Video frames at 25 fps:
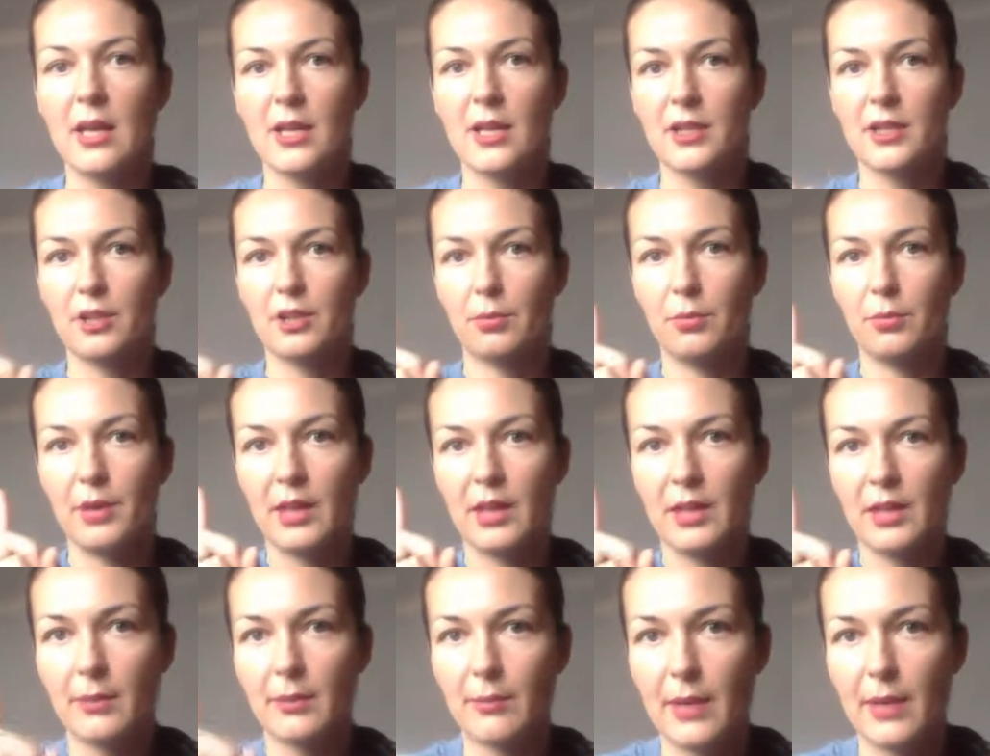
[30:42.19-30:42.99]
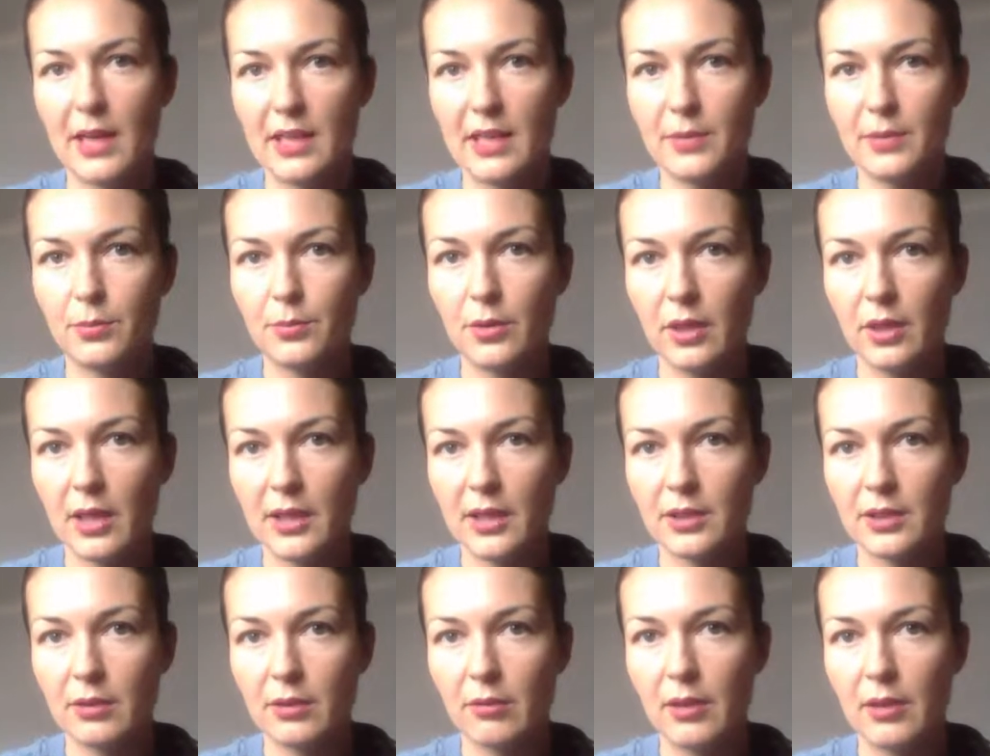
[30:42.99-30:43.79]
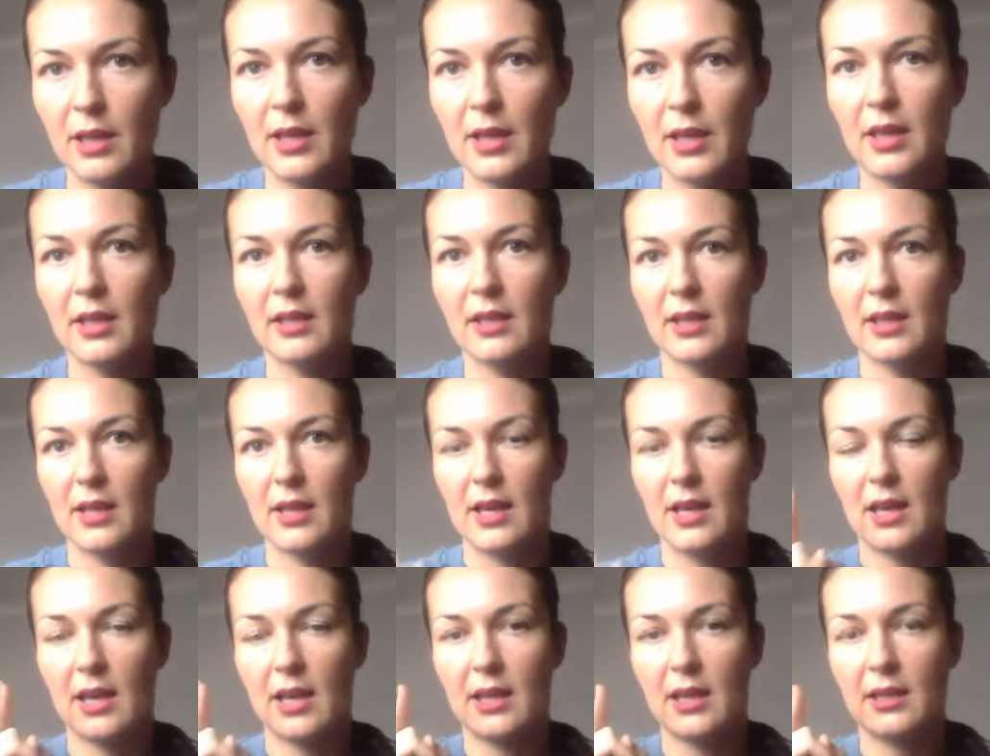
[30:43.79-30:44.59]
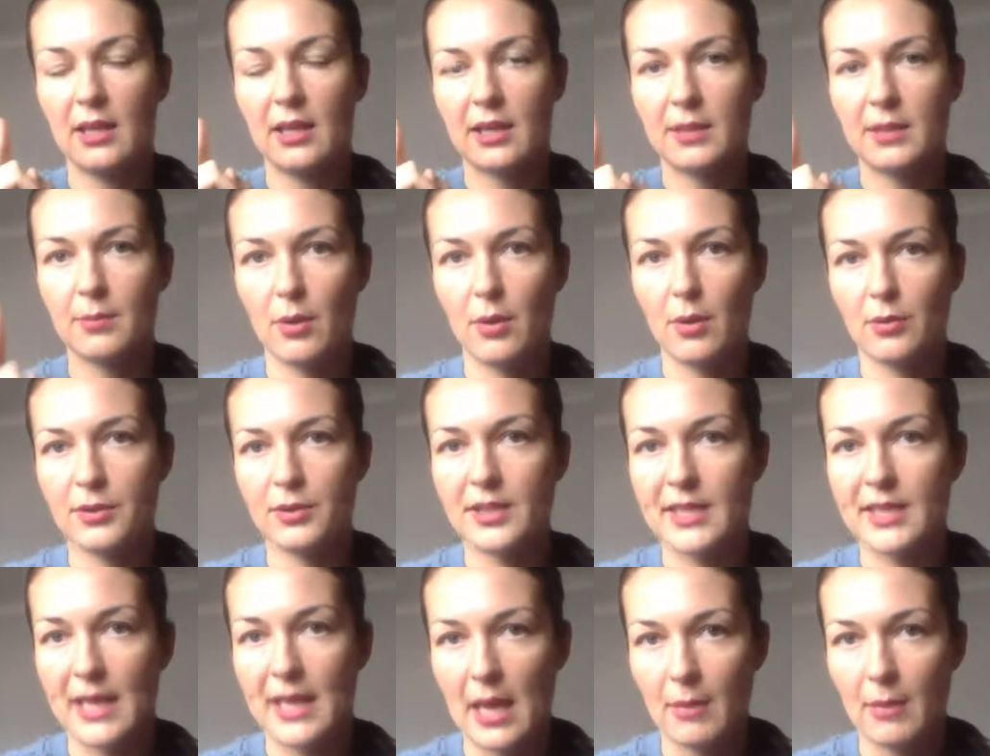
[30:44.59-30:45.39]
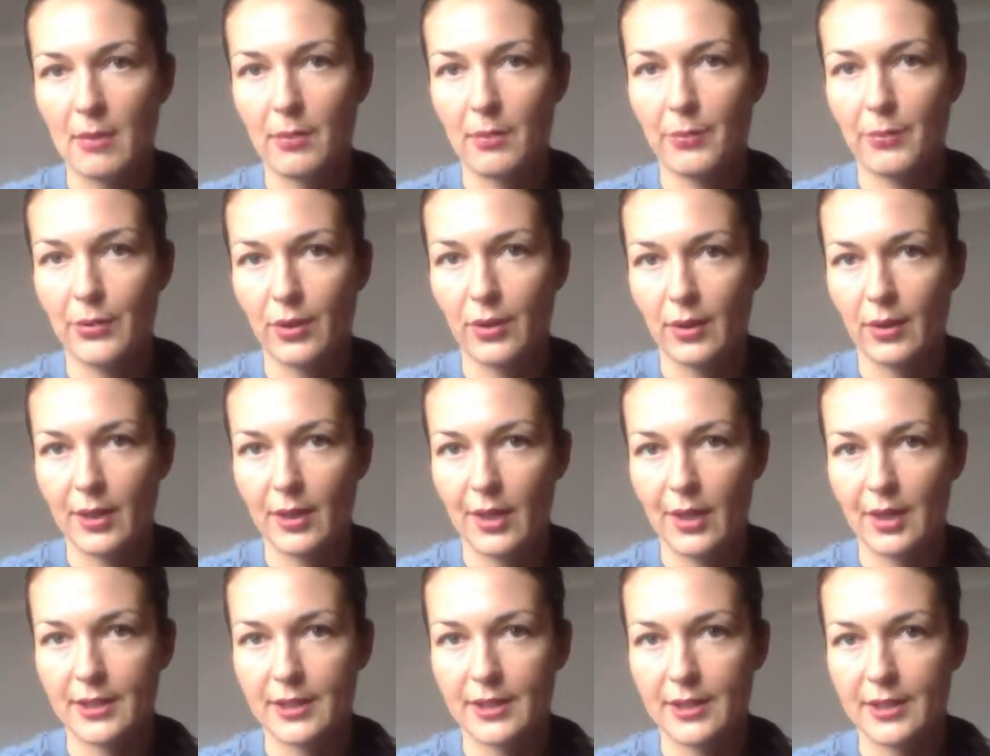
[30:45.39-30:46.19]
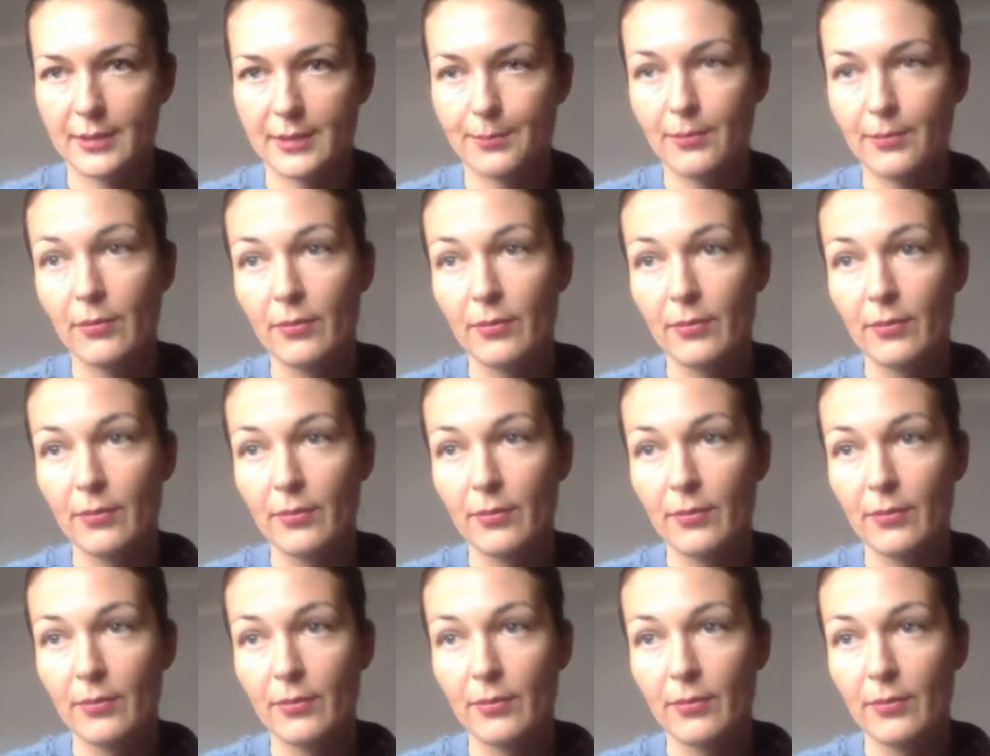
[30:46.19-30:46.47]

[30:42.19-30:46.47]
So bring the best products to light and expose scammy products.